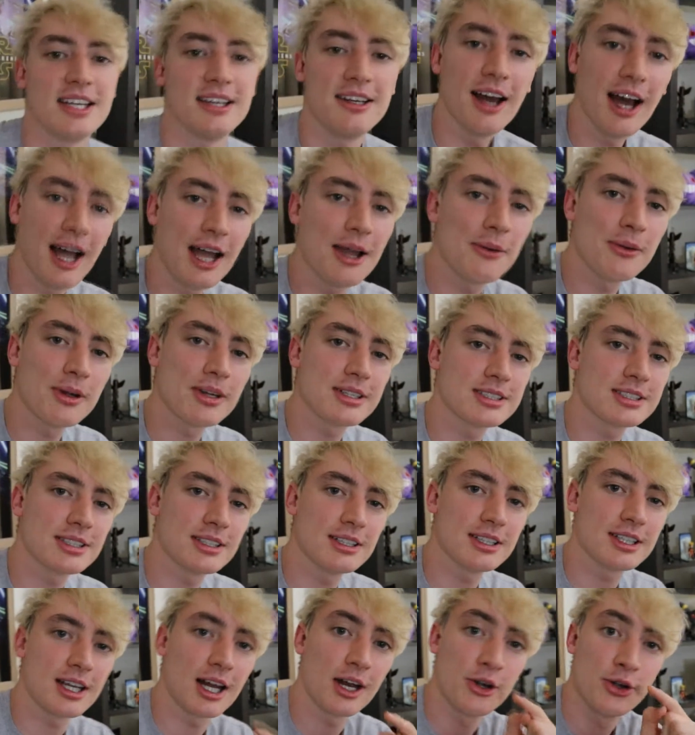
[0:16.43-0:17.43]
Tonight we're
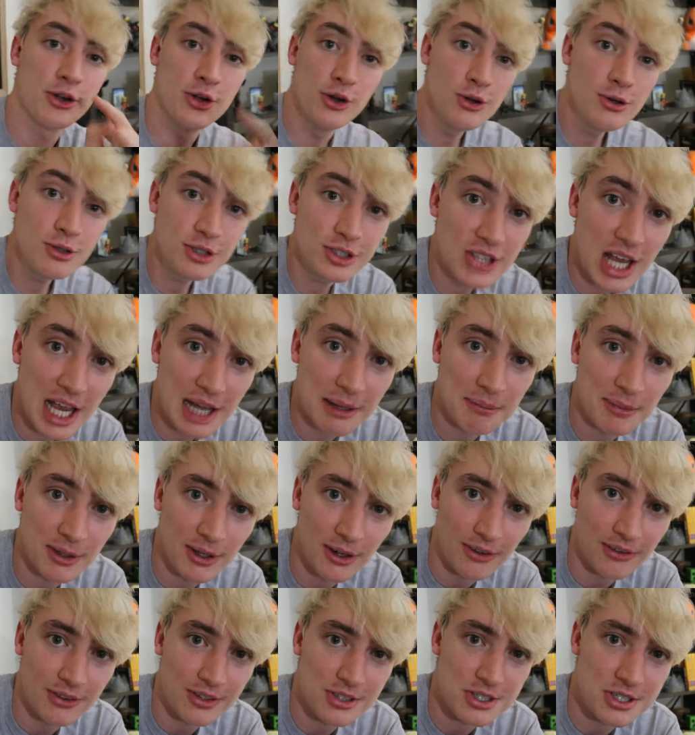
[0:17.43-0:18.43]
starting a new
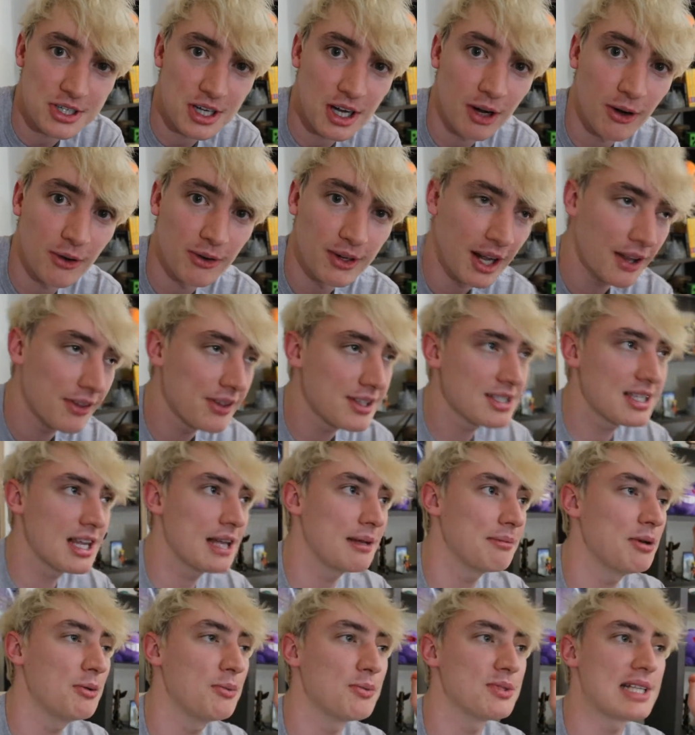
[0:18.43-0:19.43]
segment on the show. Now this
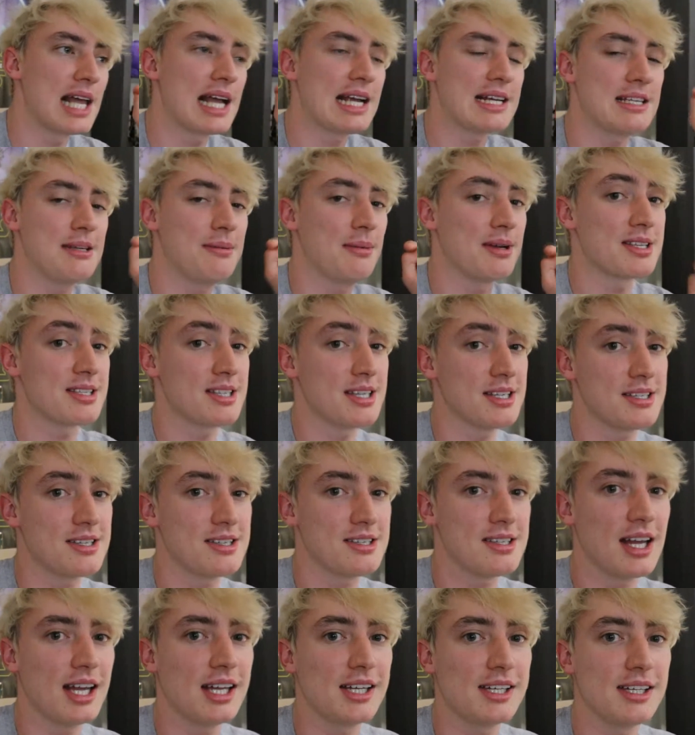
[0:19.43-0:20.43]
segment was actually my
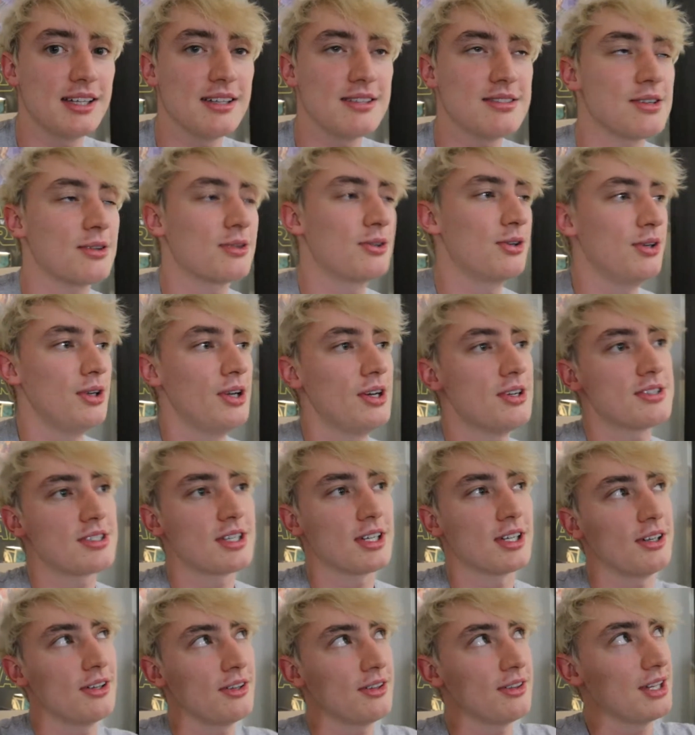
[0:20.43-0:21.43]
sister's idea, so kudos
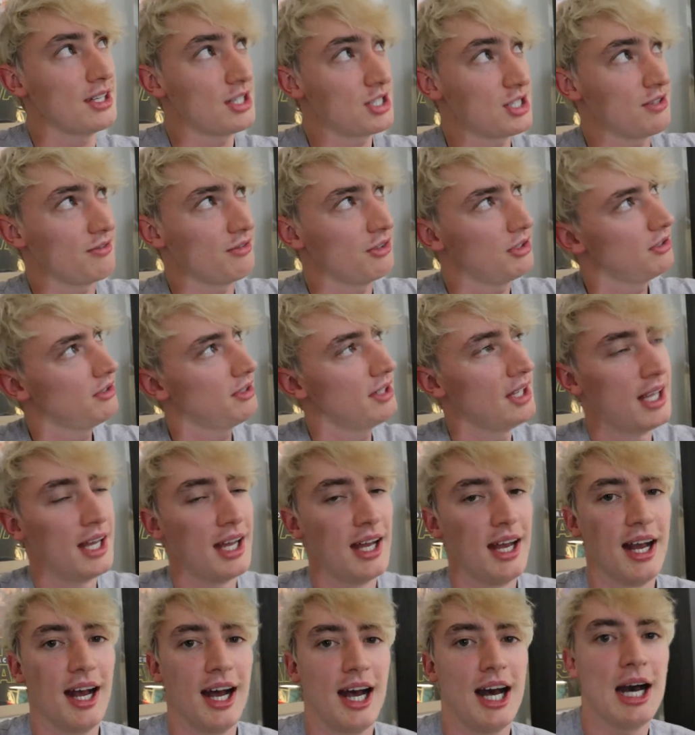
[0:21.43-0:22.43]
to her, thanks Siobhan.
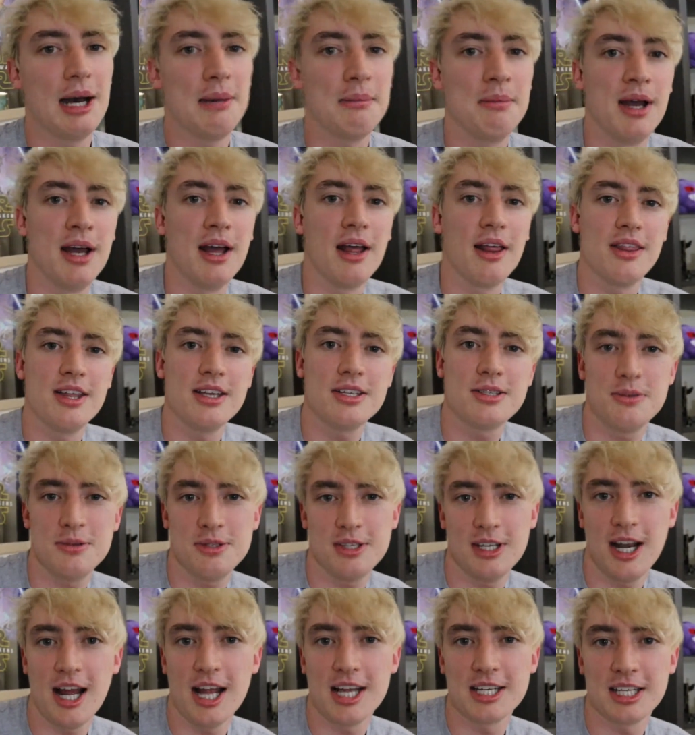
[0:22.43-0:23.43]
This
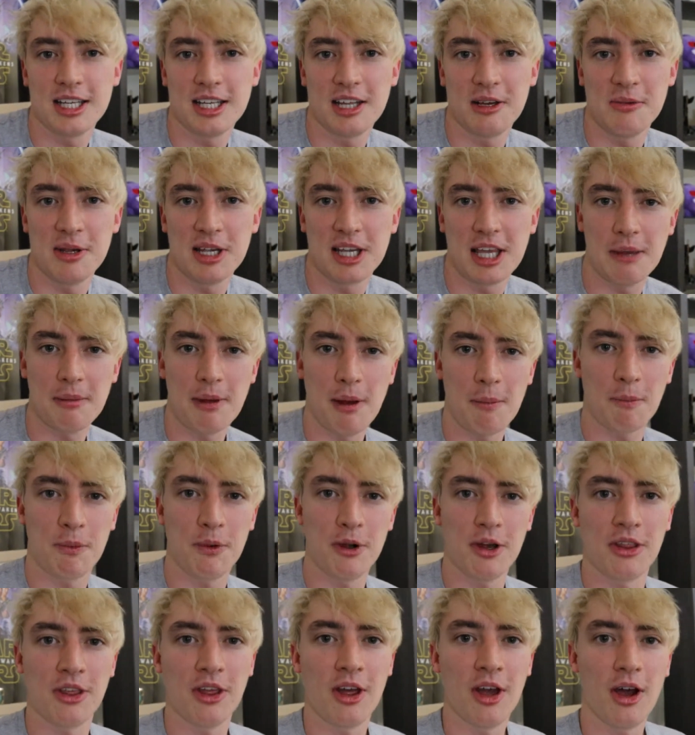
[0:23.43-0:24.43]
was an idea that we came up
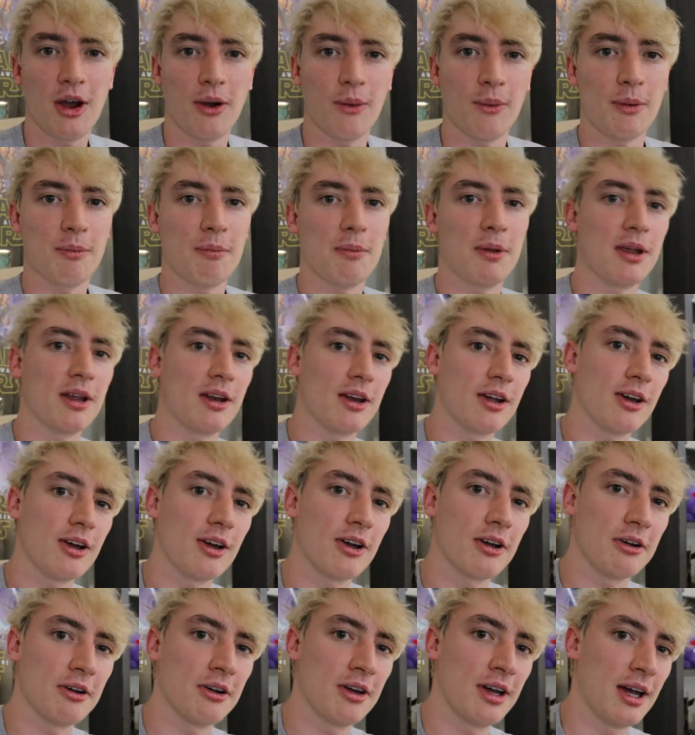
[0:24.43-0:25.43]
with when me and
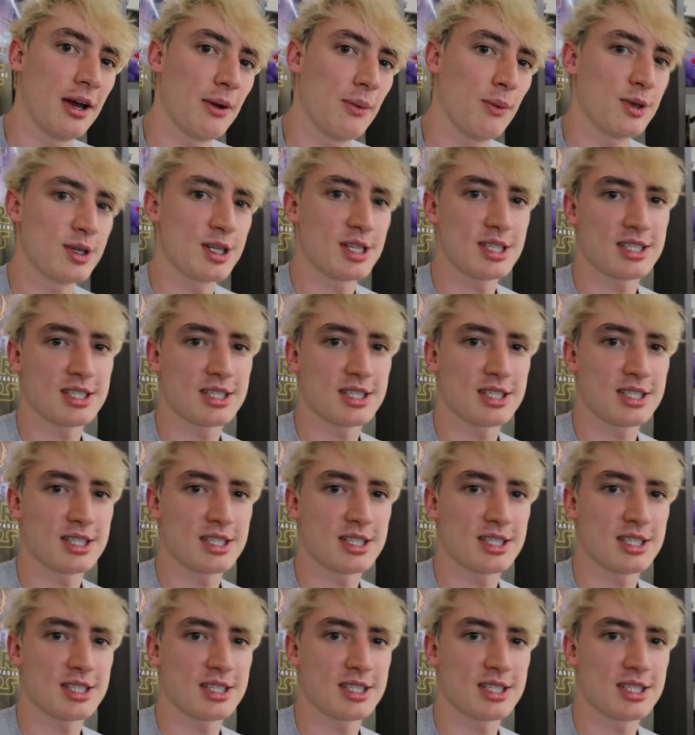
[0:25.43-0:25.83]
her were